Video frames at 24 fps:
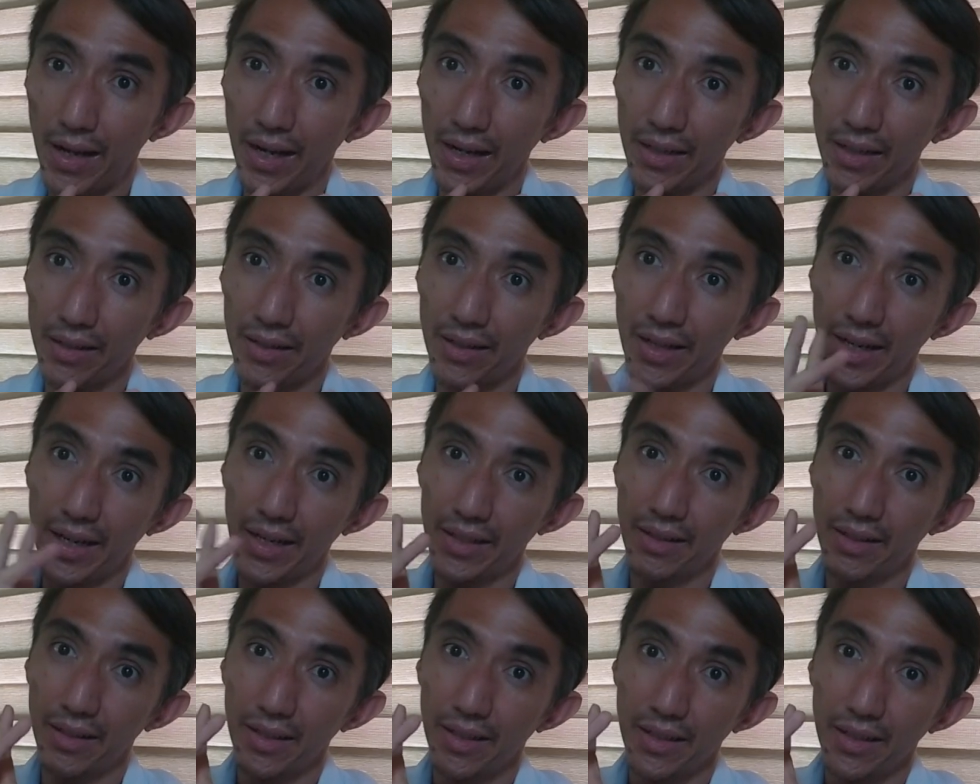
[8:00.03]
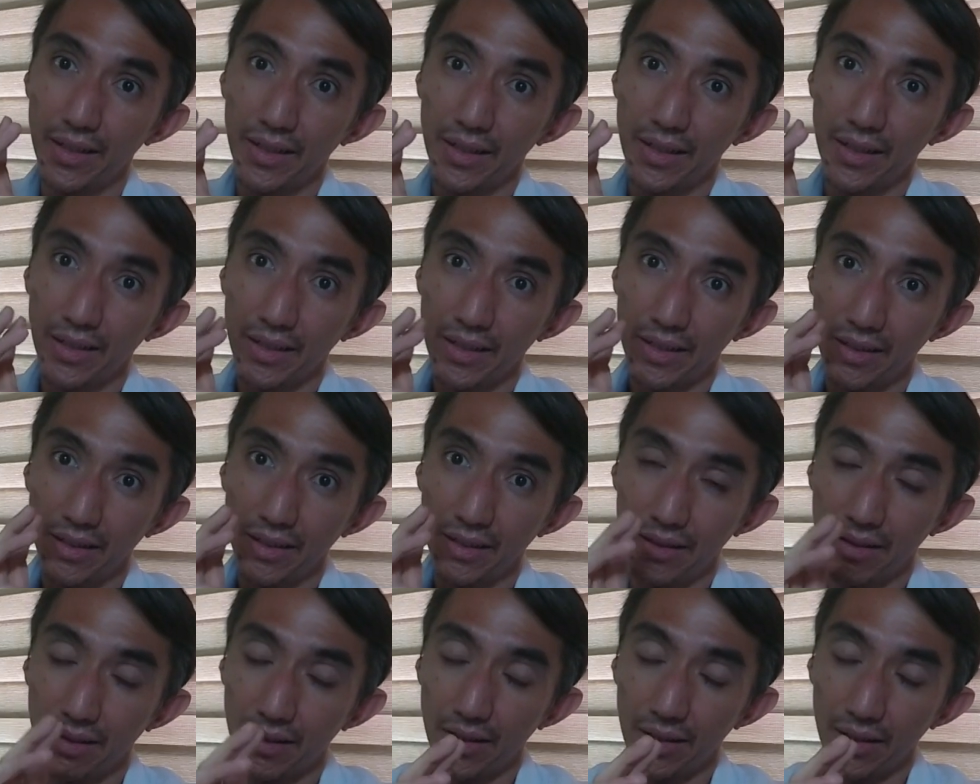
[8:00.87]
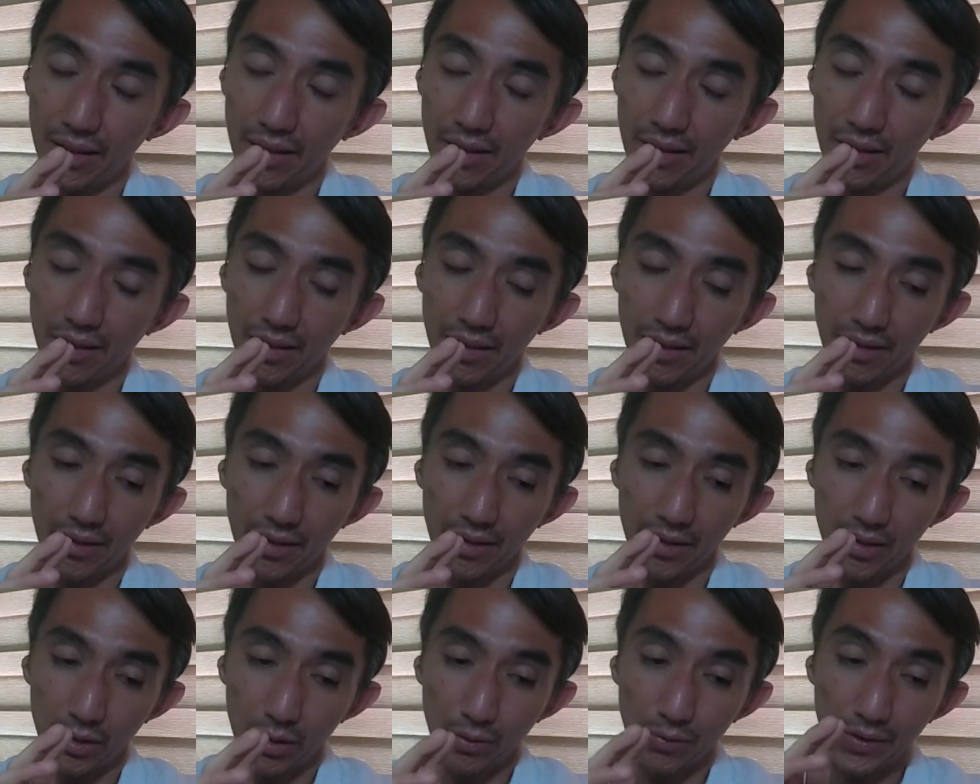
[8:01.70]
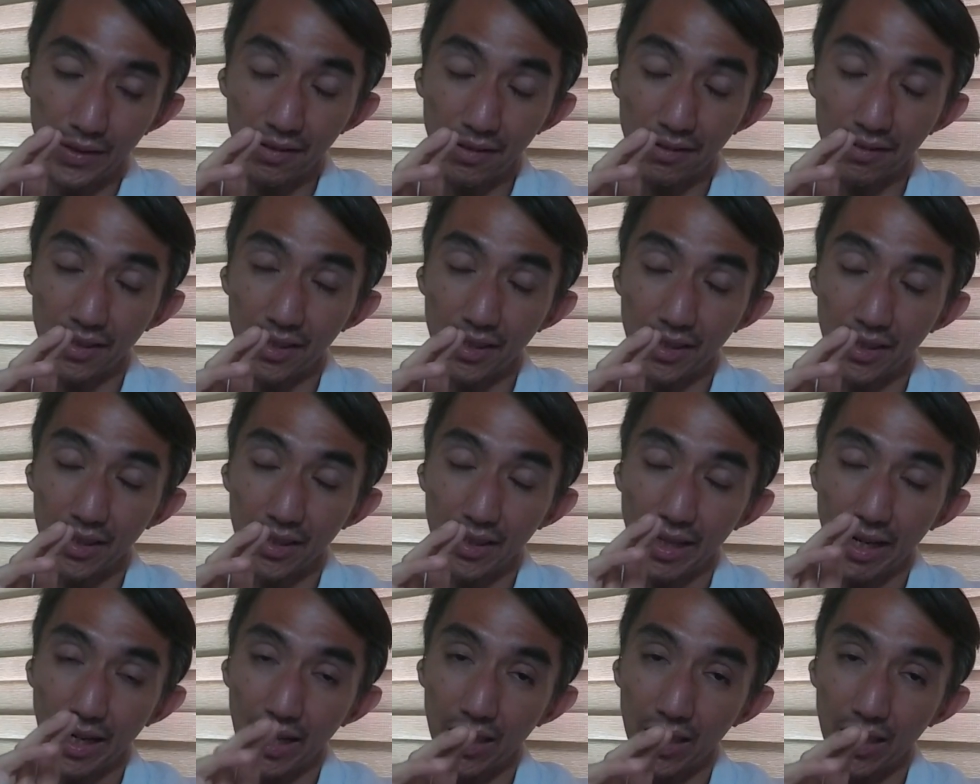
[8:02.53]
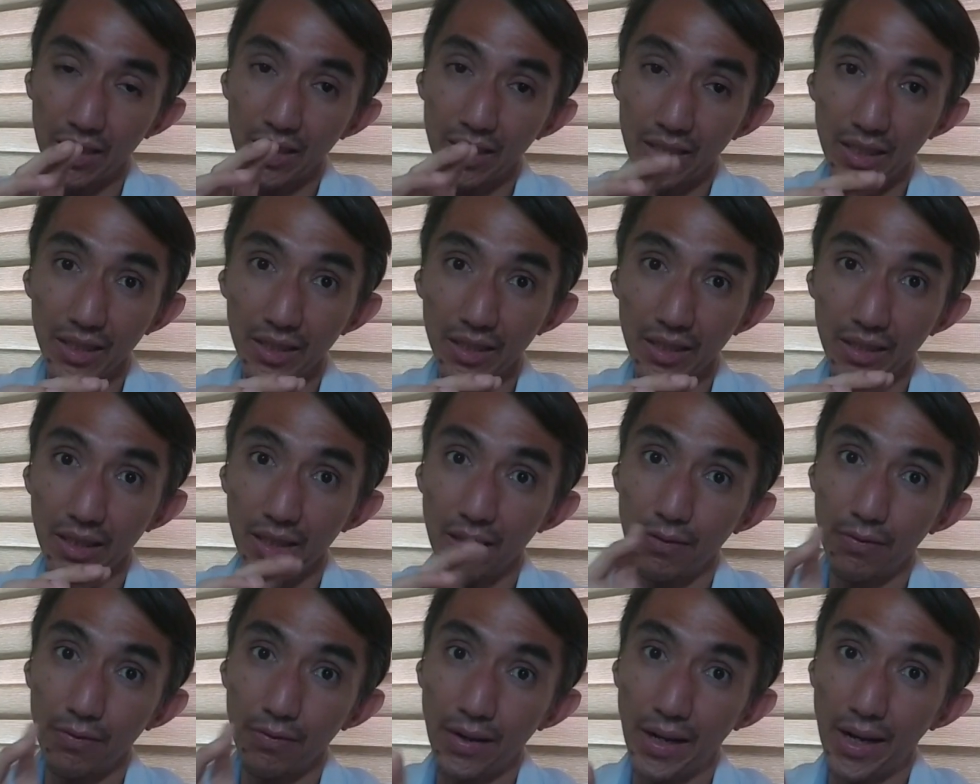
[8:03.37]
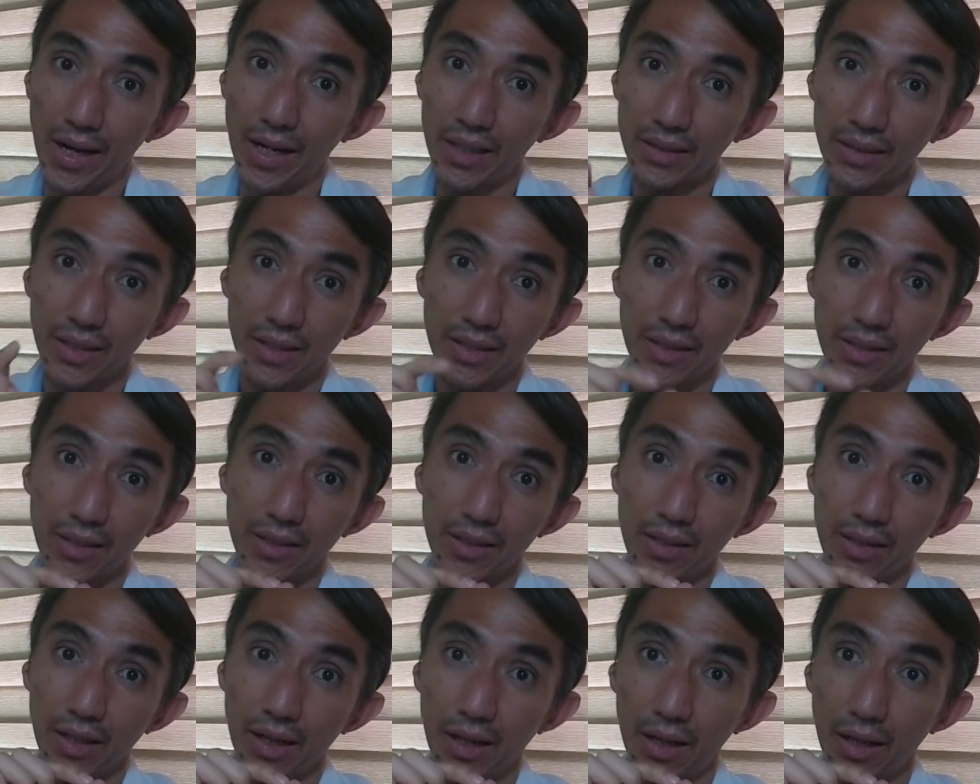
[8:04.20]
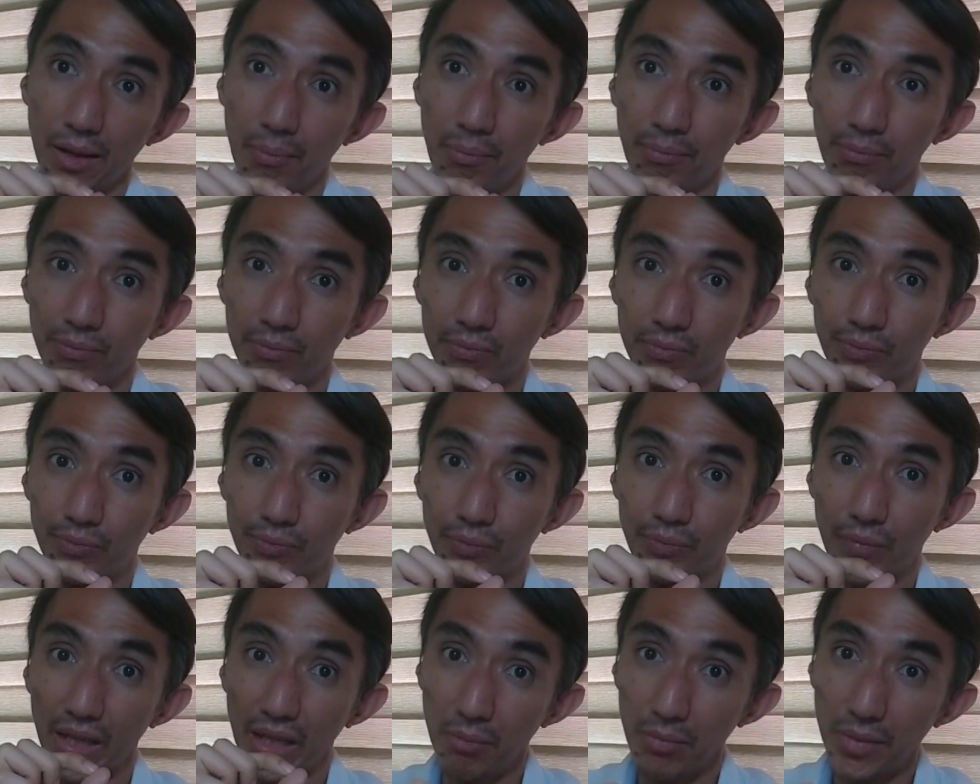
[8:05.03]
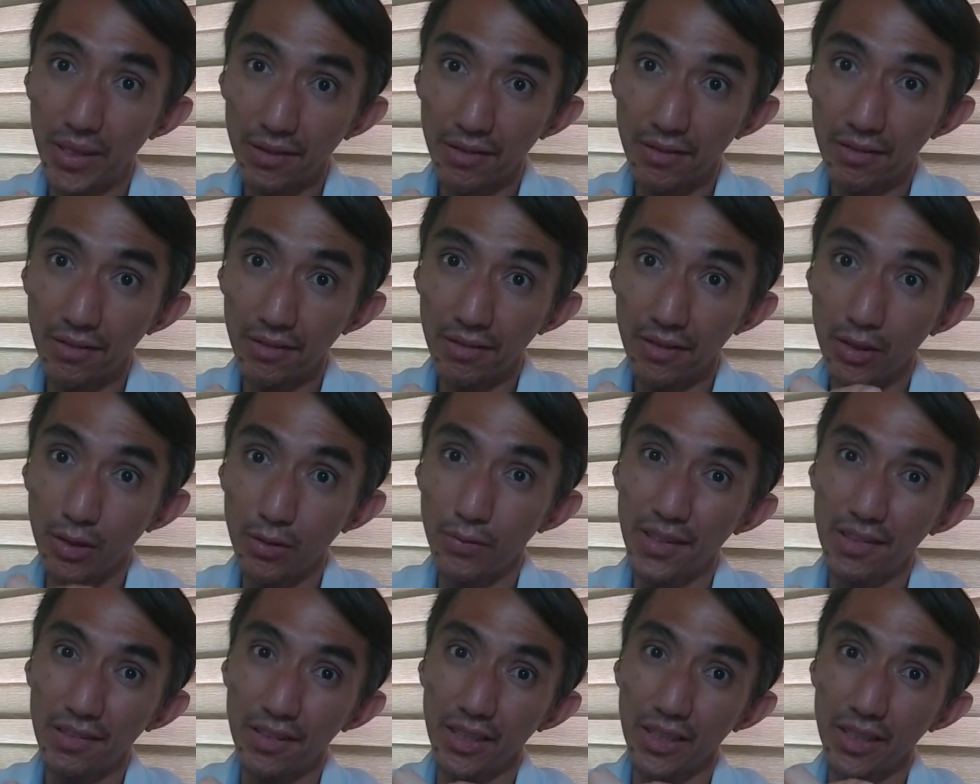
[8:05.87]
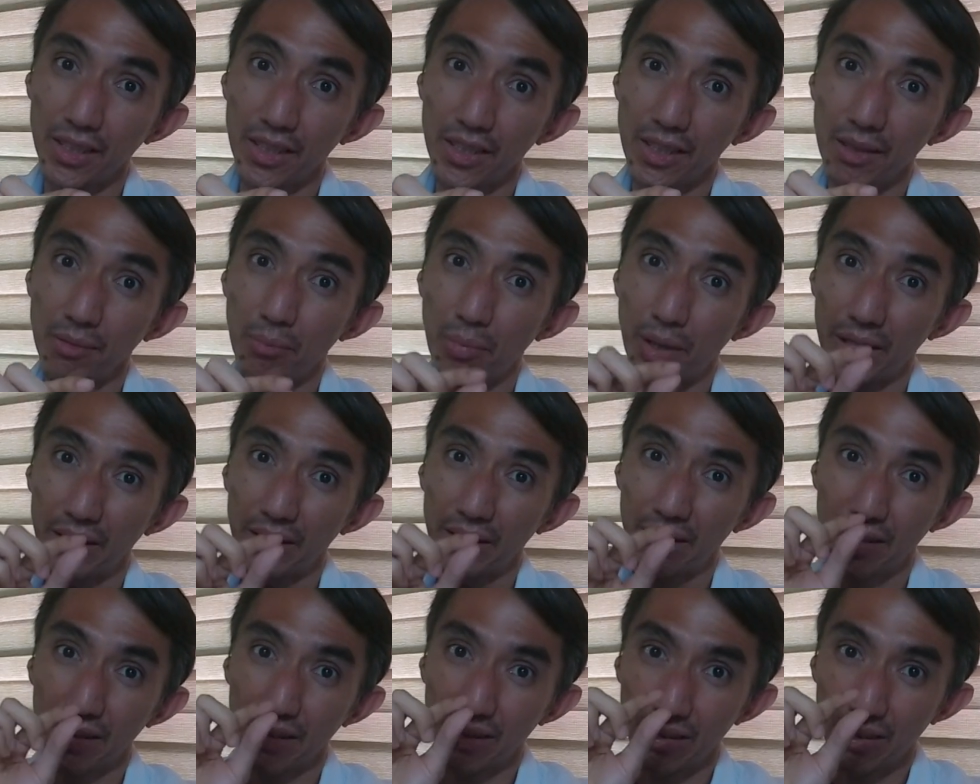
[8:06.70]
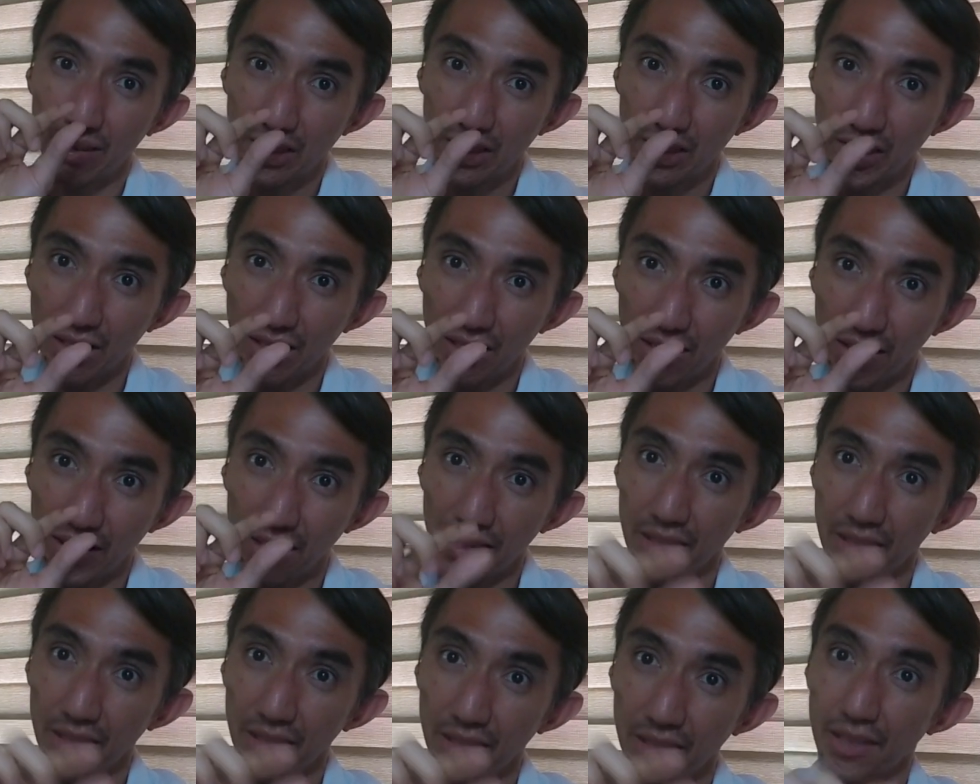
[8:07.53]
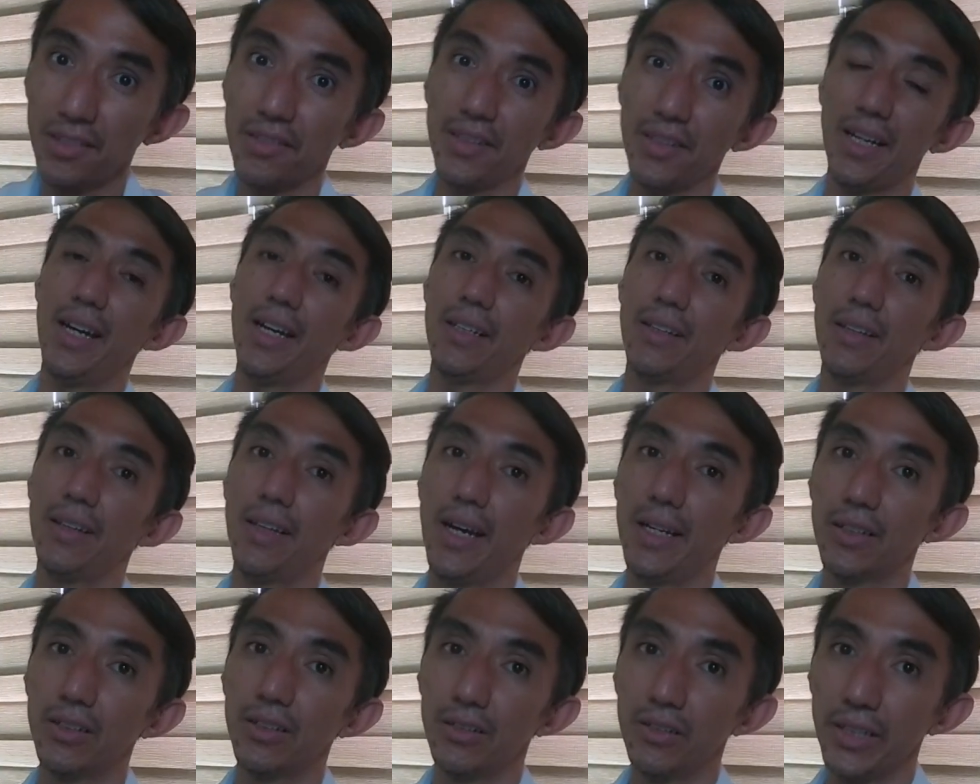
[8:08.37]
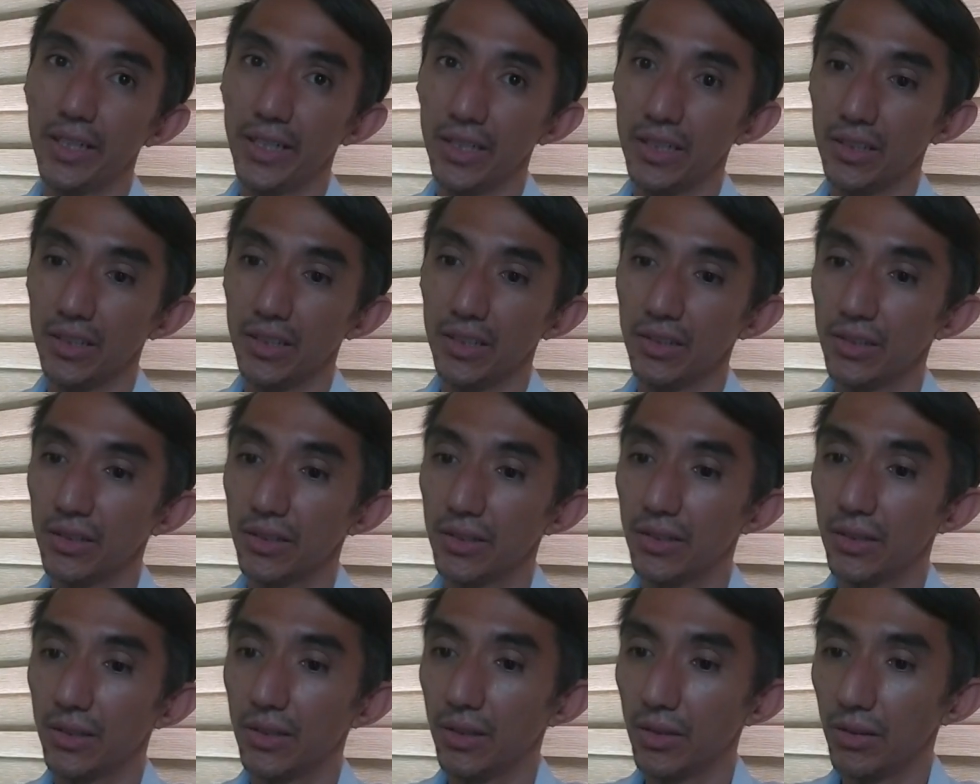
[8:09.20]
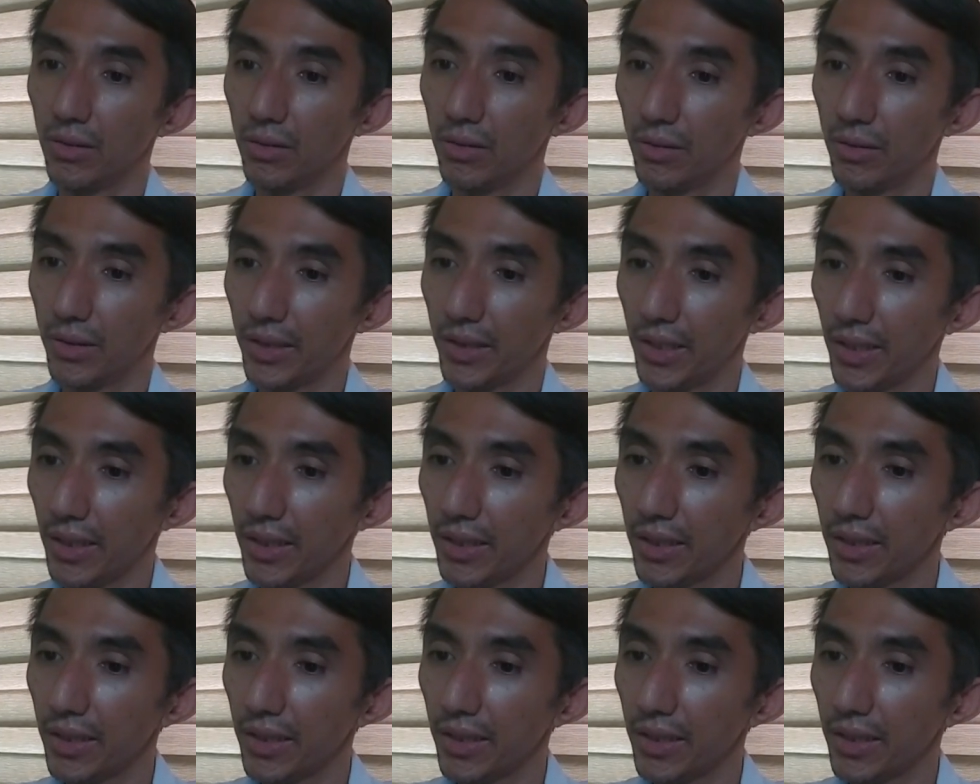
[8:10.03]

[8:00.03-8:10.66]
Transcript: that the UVC LED, in fact, emits UVC, but just at that range. Okay?